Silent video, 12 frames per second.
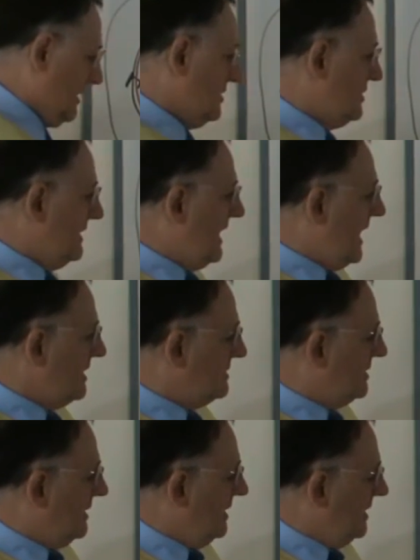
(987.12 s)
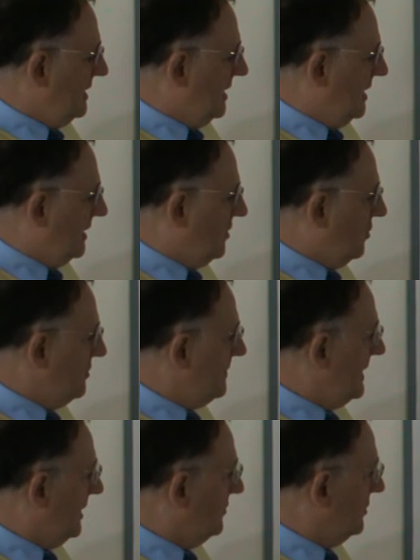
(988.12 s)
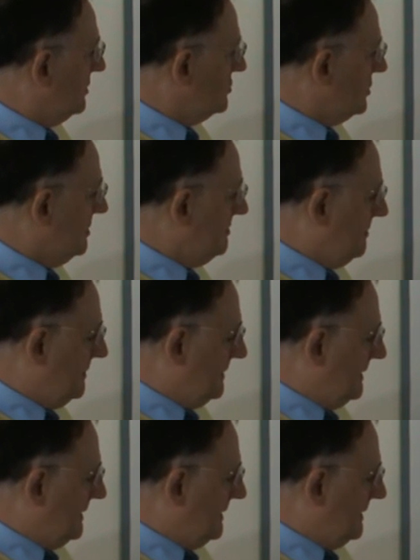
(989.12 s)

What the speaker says: to get the economy under control